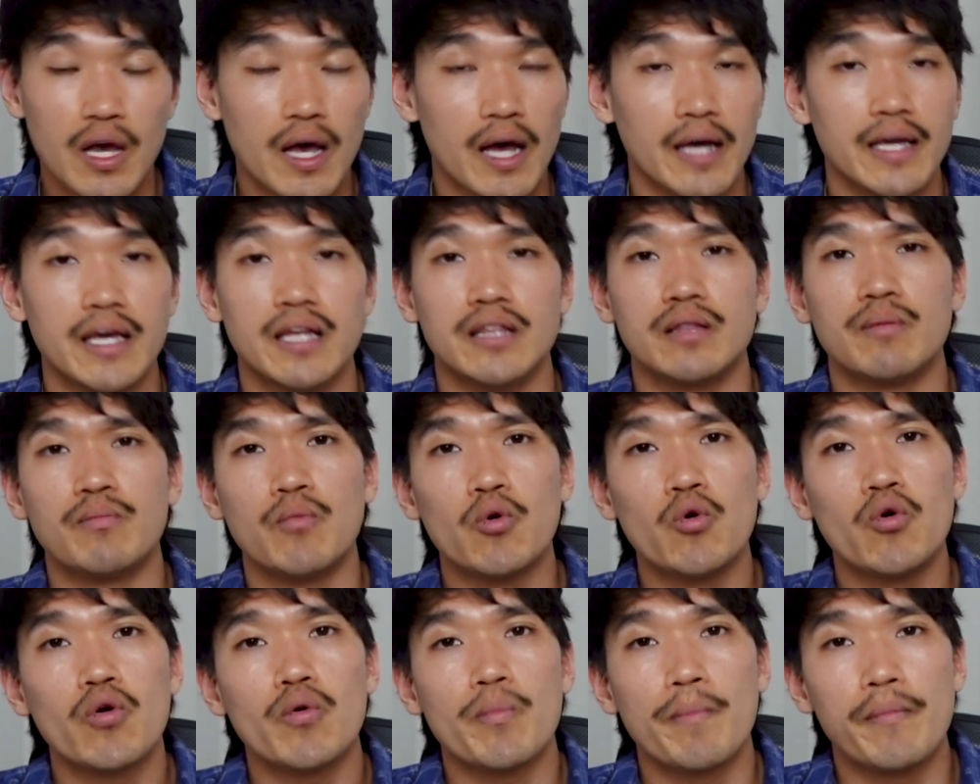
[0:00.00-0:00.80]
again, the
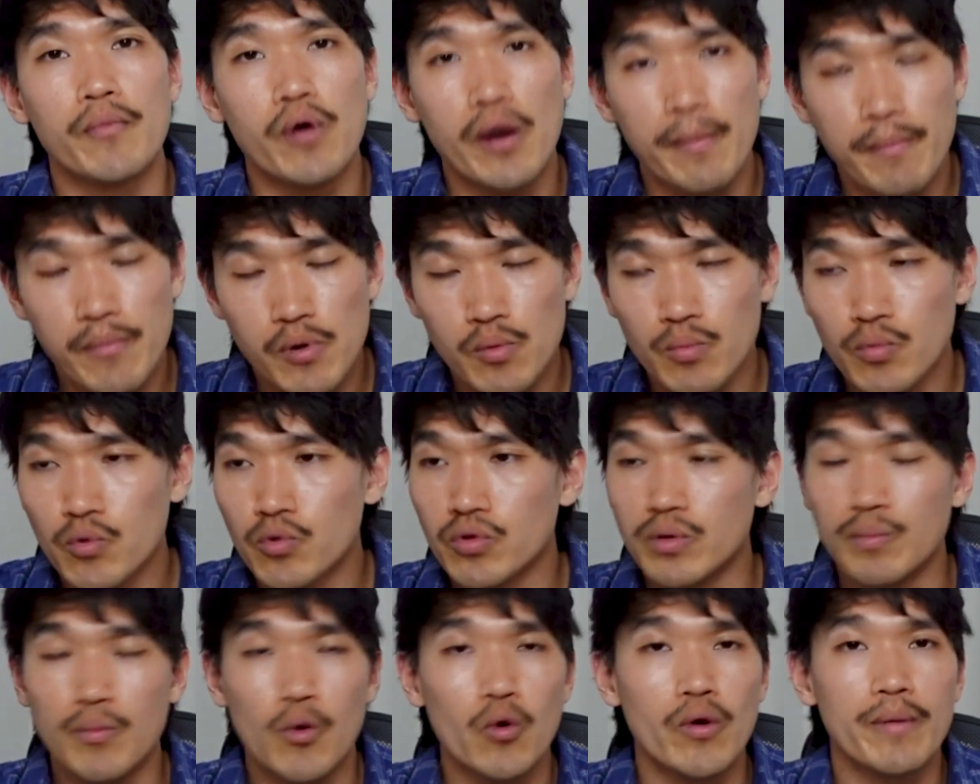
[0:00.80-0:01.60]
more
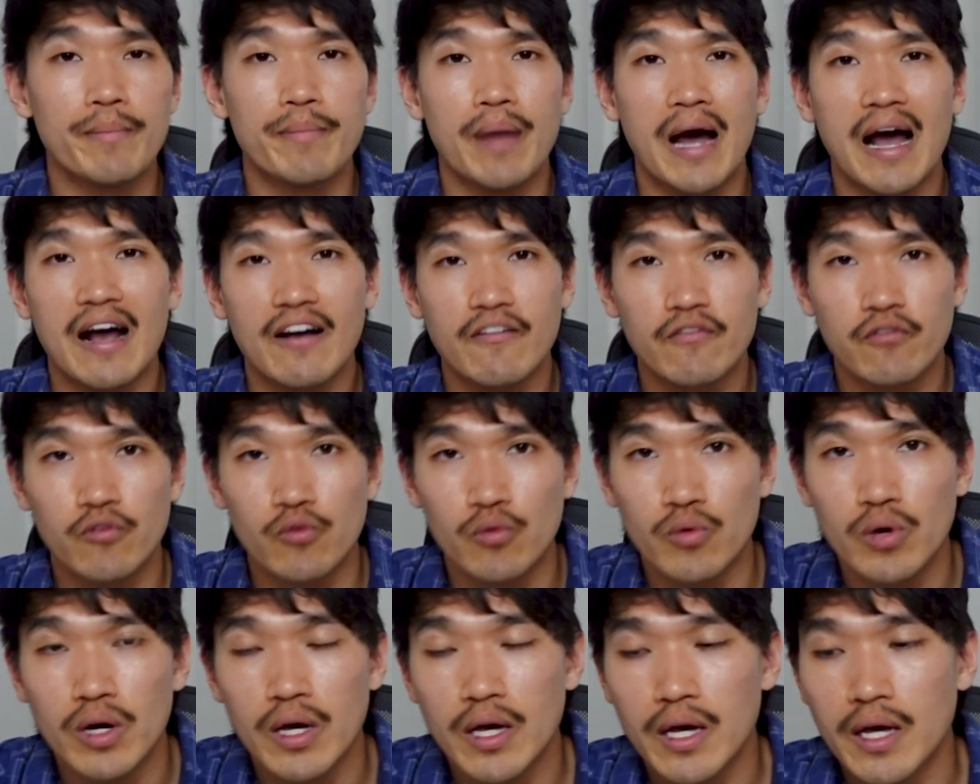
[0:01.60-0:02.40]
memorable, the more impactful,
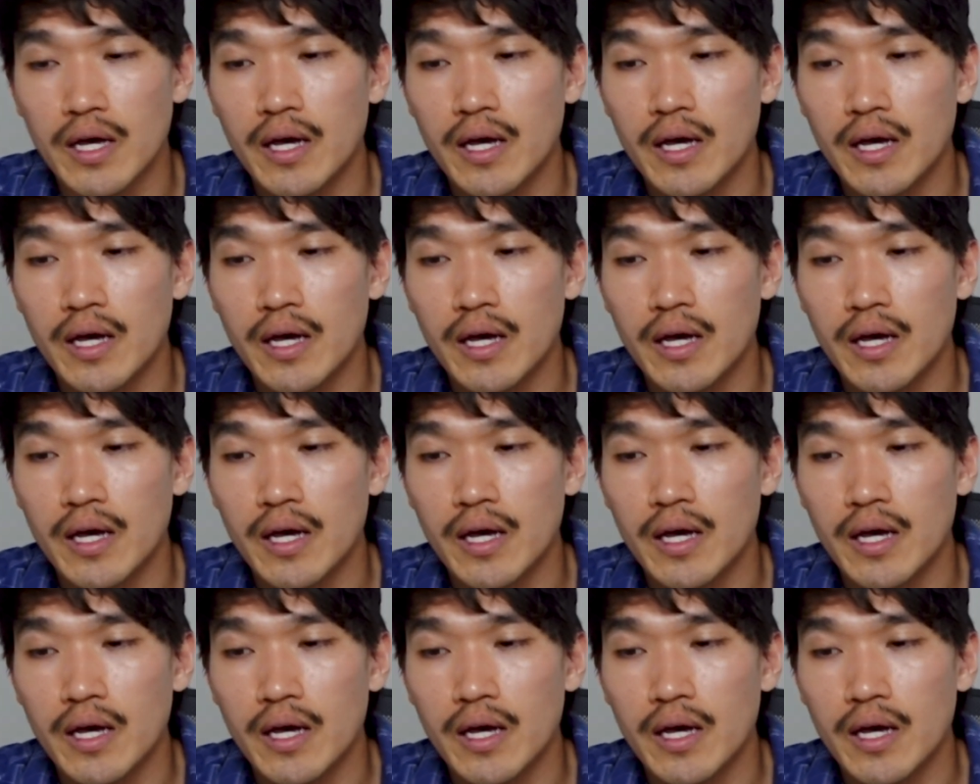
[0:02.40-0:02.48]
and